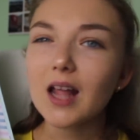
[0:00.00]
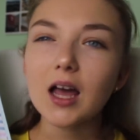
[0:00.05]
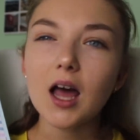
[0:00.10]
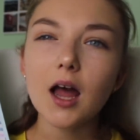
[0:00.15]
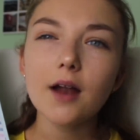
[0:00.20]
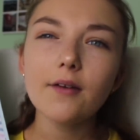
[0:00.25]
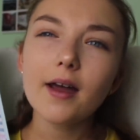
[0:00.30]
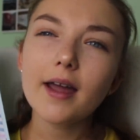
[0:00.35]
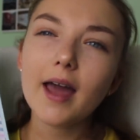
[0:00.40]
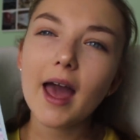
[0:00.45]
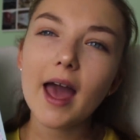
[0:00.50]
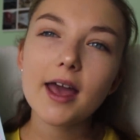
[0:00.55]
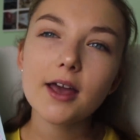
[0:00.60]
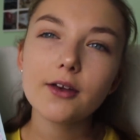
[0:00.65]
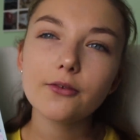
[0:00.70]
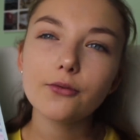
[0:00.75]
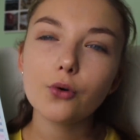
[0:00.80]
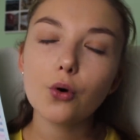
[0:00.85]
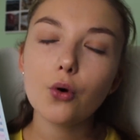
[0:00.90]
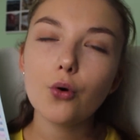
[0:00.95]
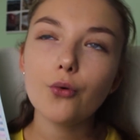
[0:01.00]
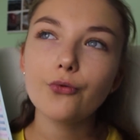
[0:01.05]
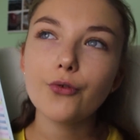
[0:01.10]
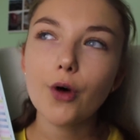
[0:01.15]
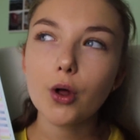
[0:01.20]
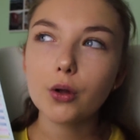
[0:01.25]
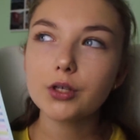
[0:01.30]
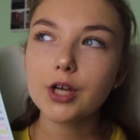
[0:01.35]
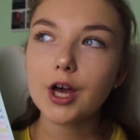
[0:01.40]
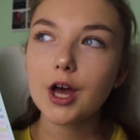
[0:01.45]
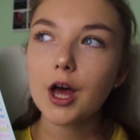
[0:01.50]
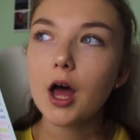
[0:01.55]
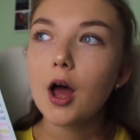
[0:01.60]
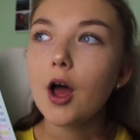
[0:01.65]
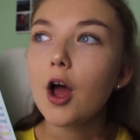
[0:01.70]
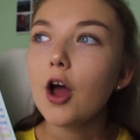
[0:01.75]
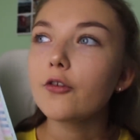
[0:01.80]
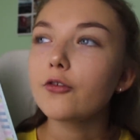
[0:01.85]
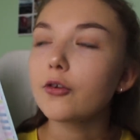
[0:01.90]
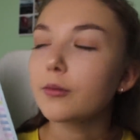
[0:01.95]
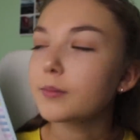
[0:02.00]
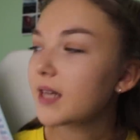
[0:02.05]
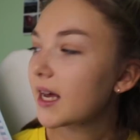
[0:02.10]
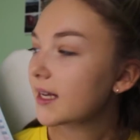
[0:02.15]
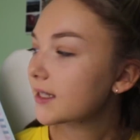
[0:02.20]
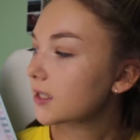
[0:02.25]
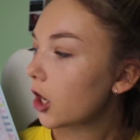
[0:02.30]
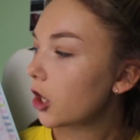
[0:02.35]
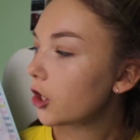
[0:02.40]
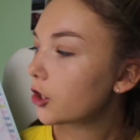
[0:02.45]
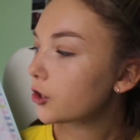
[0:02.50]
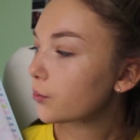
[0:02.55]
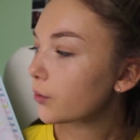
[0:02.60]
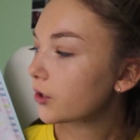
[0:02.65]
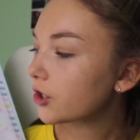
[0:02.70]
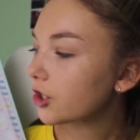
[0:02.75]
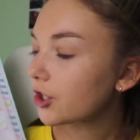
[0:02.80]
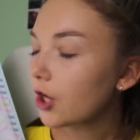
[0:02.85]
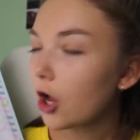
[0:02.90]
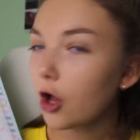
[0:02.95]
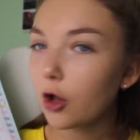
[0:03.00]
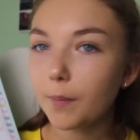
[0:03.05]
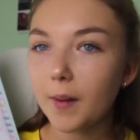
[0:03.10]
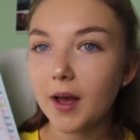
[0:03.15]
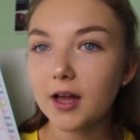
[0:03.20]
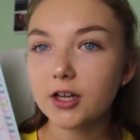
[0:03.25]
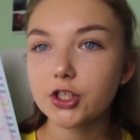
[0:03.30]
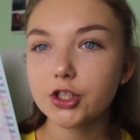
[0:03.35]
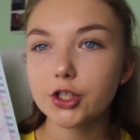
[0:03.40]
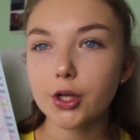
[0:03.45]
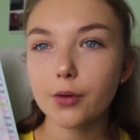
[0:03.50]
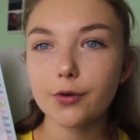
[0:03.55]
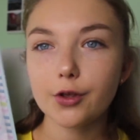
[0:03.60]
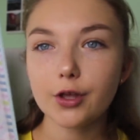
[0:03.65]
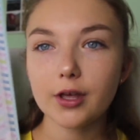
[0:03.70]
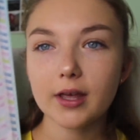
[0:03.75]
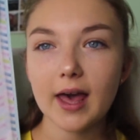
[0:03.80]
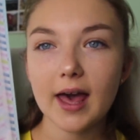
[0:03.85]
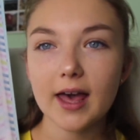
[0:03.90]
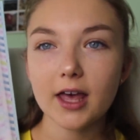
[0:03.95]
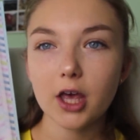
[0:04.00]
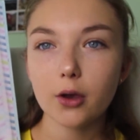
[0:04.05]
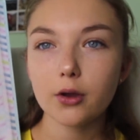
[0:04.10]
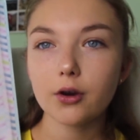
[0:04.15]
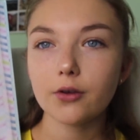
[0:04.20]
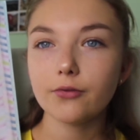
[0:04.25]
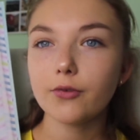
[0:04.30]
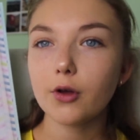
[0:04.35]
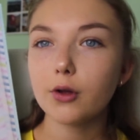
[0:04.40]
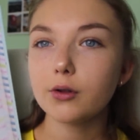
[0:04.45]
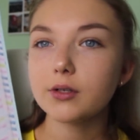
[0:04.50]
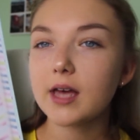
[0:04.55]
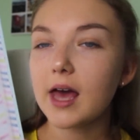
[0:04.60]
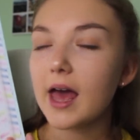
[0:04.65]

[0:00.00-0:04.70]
kind of like A4 folder from Tesco's, which is hole punched, so it can go in a folder.